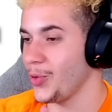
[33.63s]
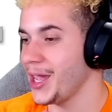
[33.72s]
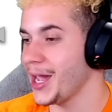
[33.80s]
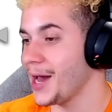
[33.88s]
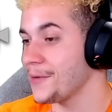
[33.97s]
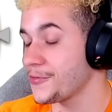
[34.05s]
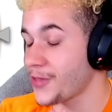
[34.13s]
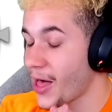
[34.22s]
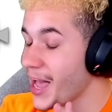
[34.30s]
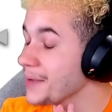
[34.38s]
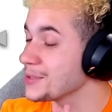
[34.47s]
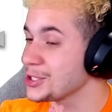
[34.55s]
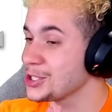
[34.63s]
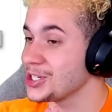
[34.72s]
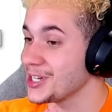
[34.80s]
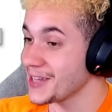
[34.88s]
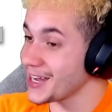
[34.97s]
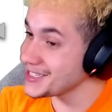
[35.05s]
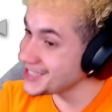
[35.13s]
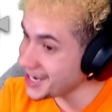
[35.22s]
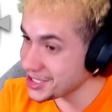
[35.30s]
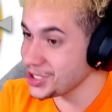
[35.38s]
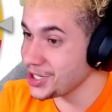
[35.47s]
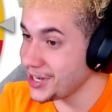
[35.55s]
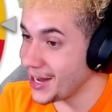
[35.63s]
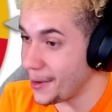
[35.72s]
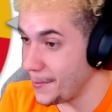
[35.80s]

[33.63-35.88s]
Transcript: got Flying Machine. That's actually not